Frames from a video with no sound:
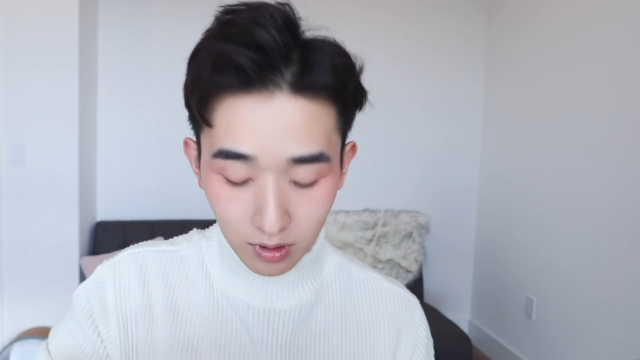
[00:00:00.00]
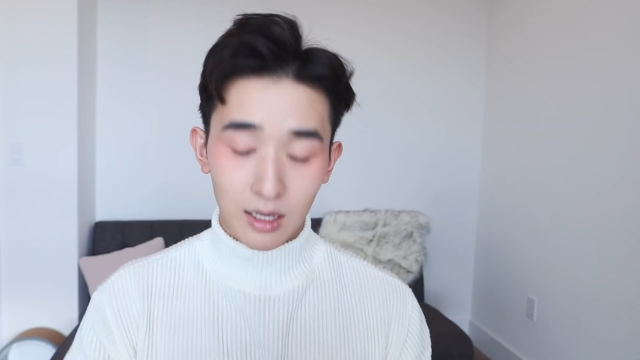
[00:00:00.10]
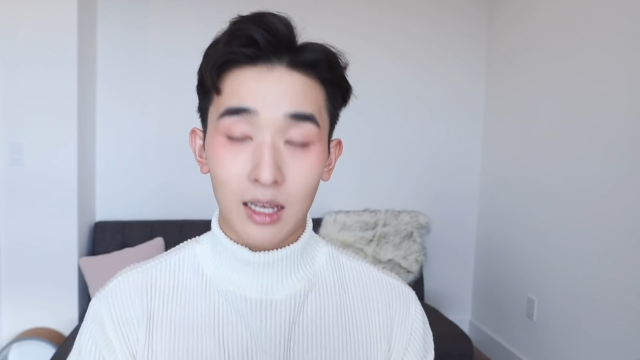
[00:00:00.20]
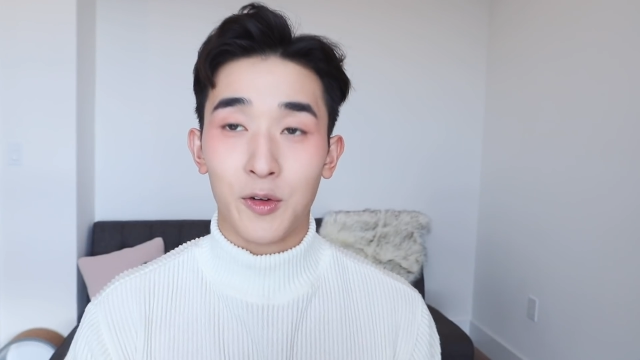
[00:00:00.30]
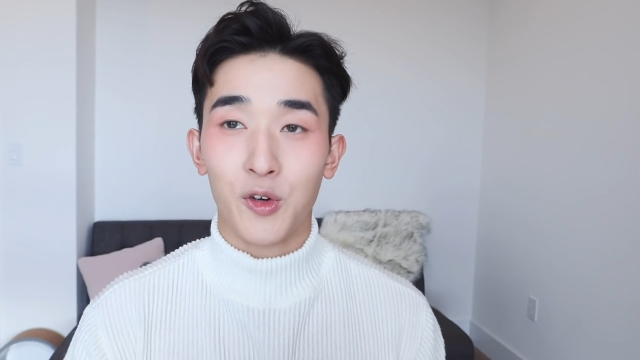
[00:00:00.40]

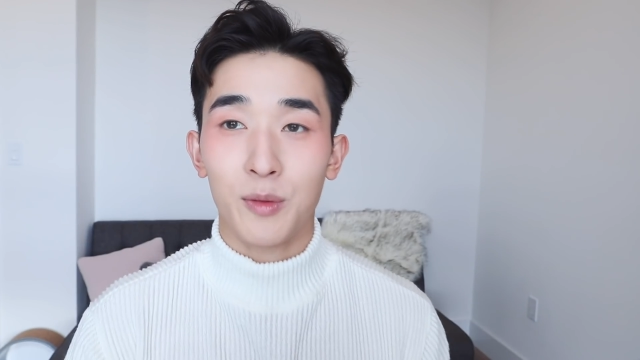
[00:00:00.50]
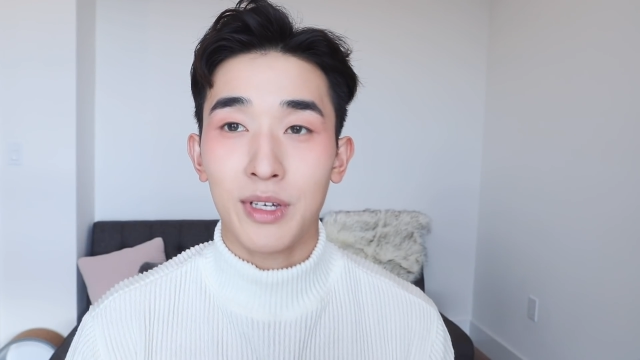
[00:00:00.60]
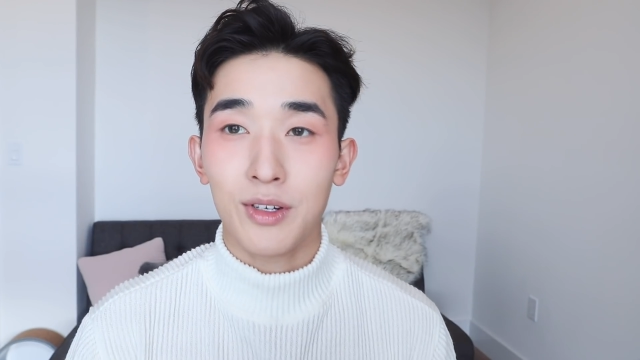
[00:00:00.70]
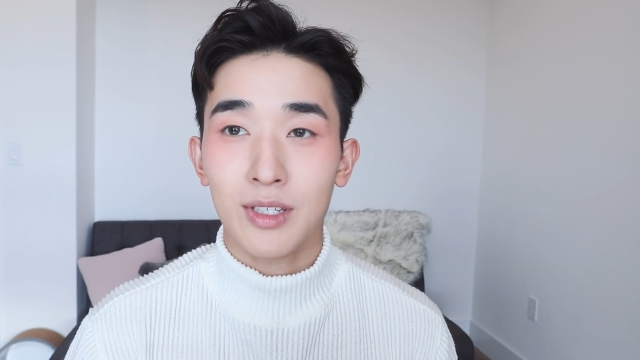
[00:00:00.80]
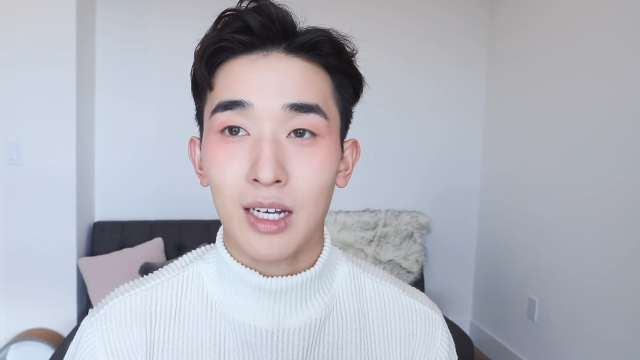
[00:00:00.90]
And grooming
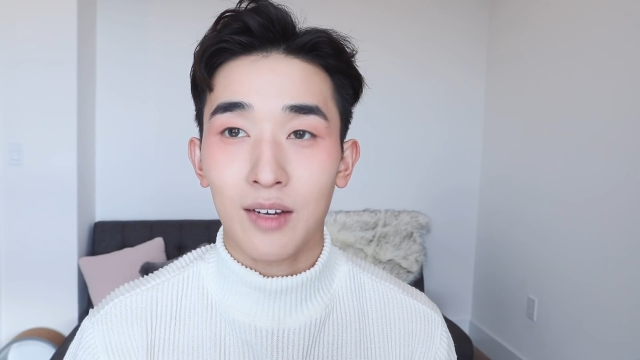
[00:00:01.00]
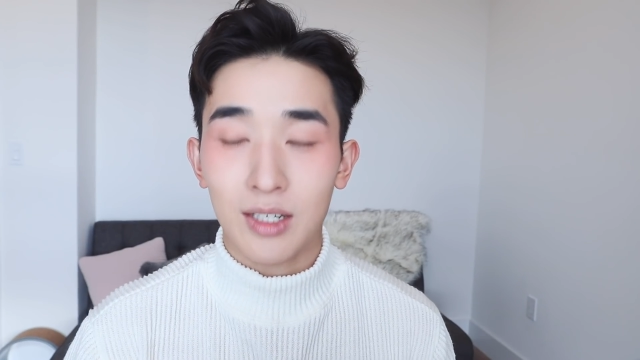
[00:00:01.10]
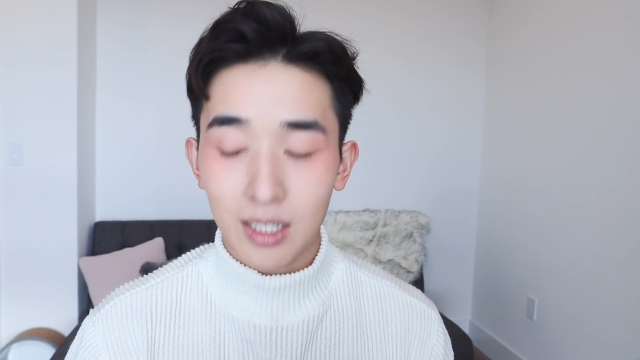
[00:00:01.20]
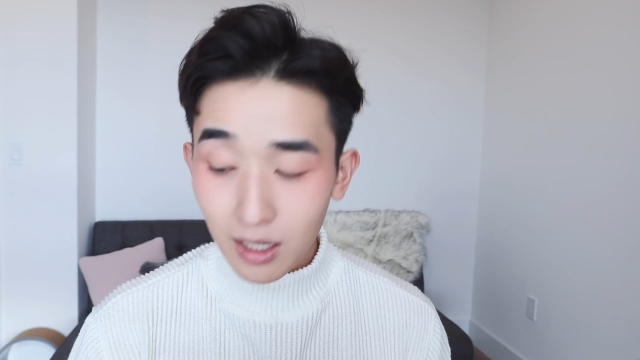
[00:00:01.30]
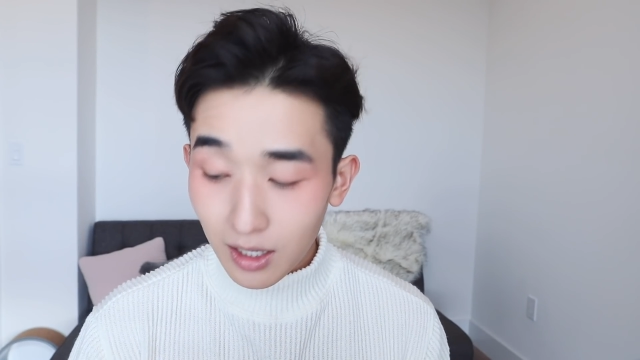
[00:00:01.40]
yourself
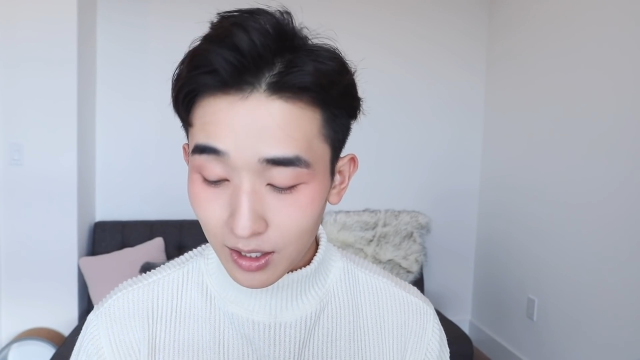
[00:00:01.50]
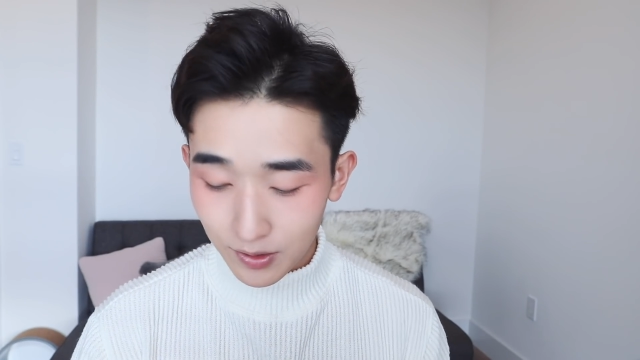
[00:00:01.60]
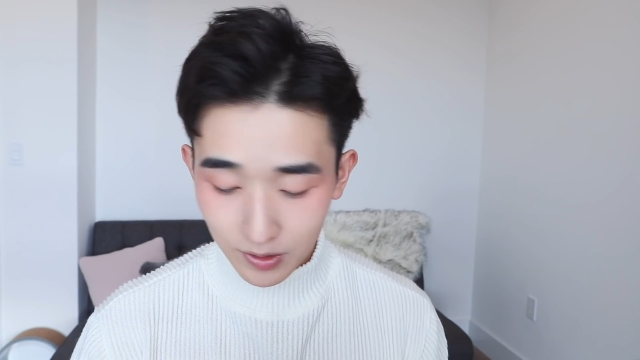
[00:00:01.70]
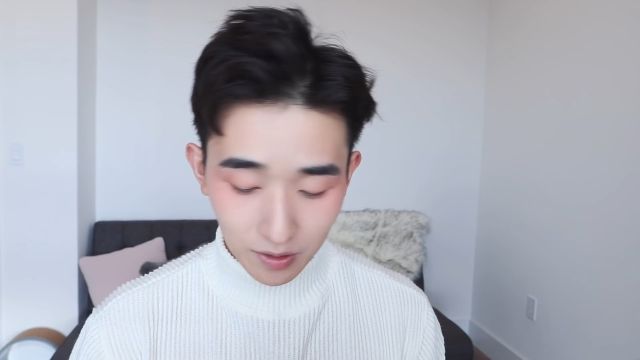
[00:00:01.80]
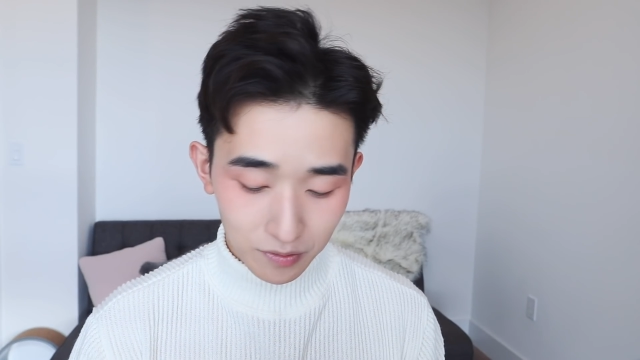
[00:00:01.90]
and taking care
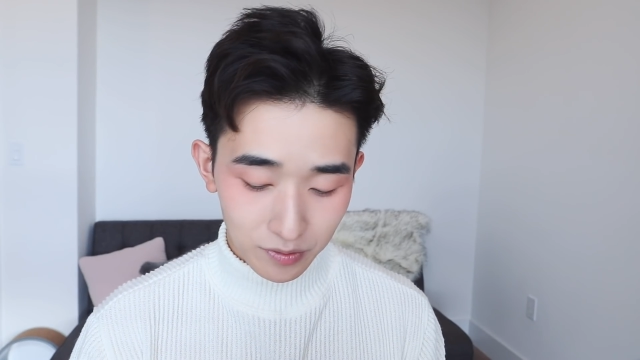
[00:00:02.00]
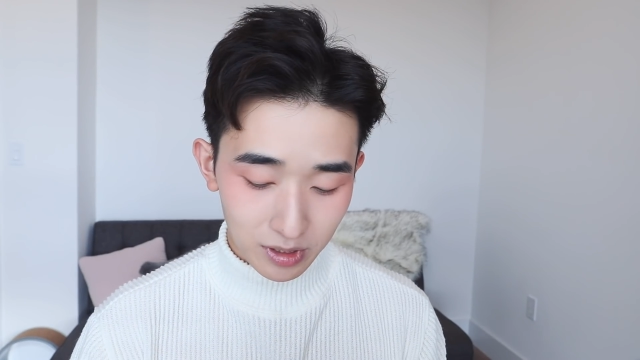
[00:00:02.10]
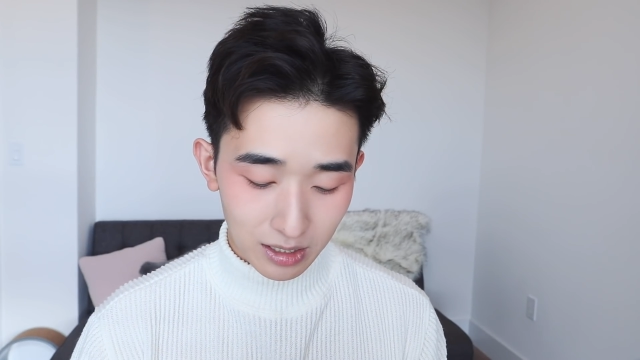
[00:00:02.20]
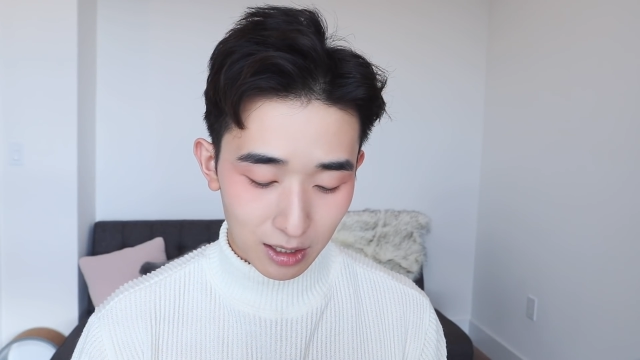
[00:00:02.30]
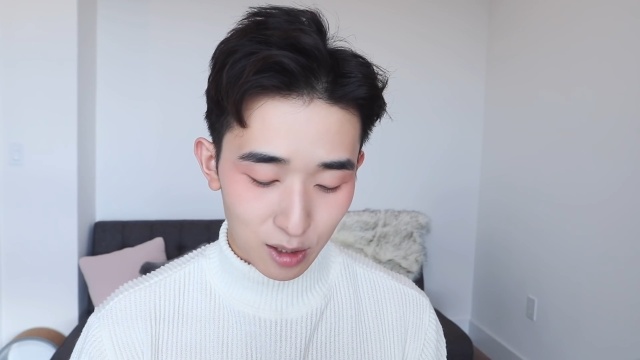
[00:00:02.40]
of yourself
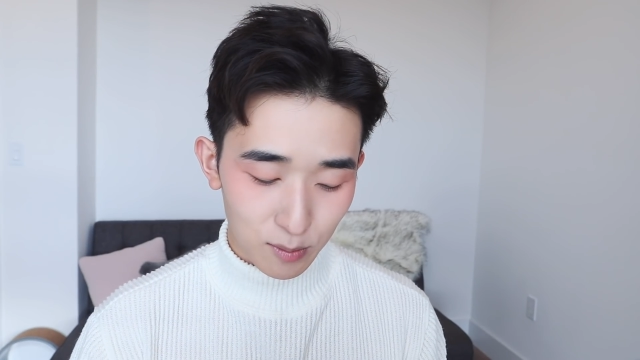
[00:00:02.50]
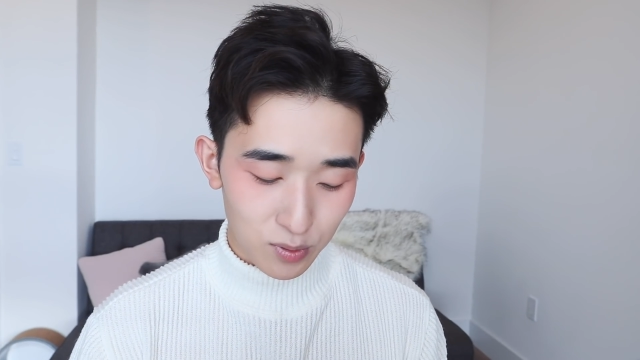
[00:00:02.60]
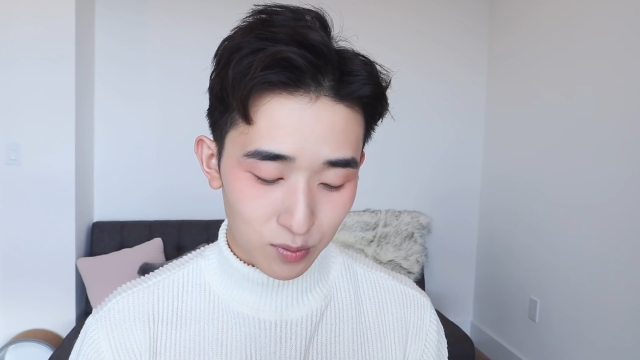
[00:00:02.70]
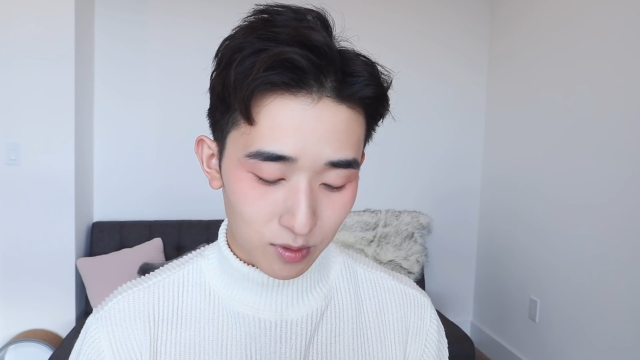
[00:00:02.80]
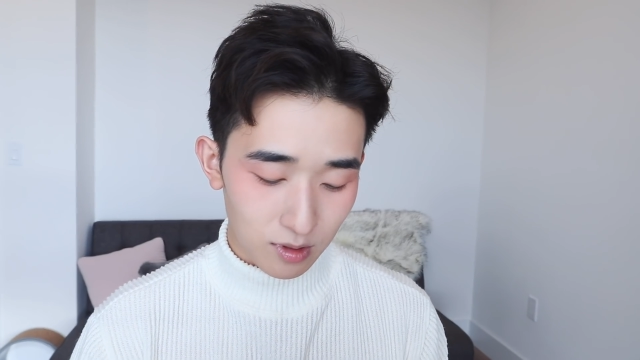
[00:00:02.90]
really
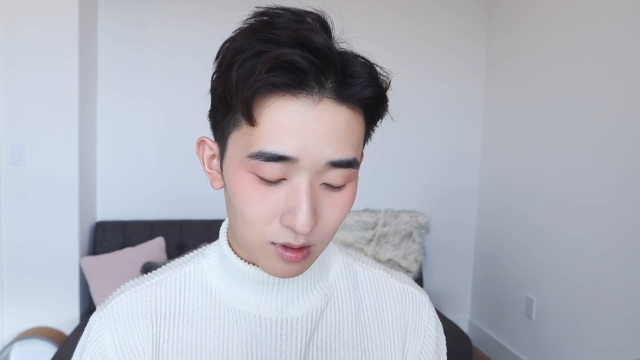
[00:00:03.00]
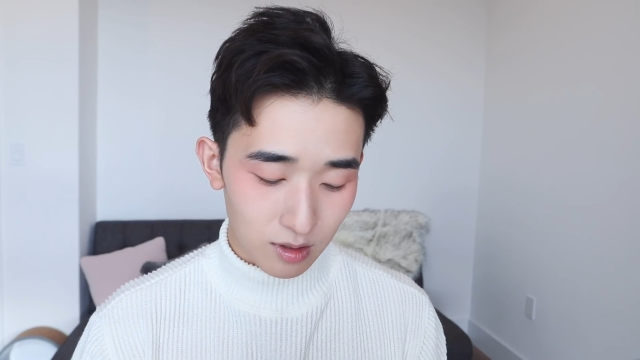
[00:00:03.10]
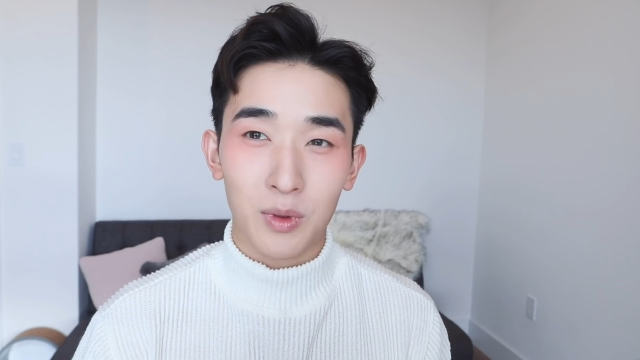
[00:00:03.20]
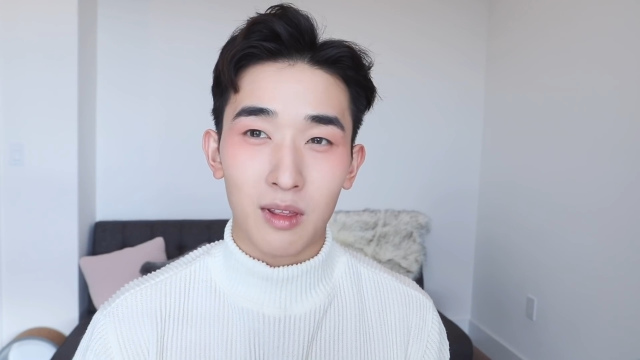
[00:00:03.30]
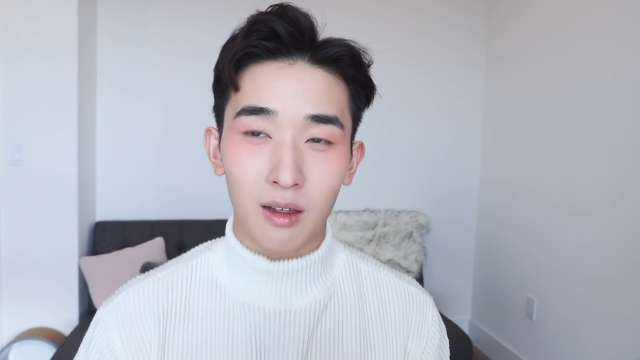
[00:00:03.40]
helps
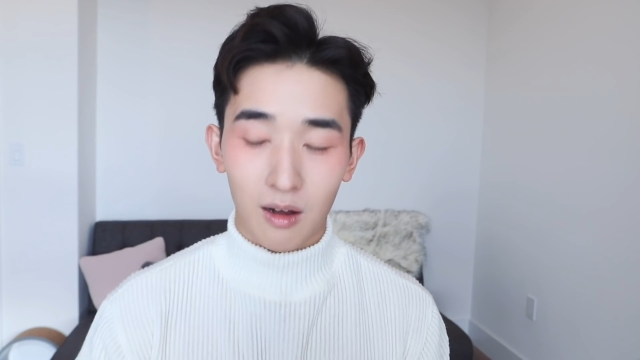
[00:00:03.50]
with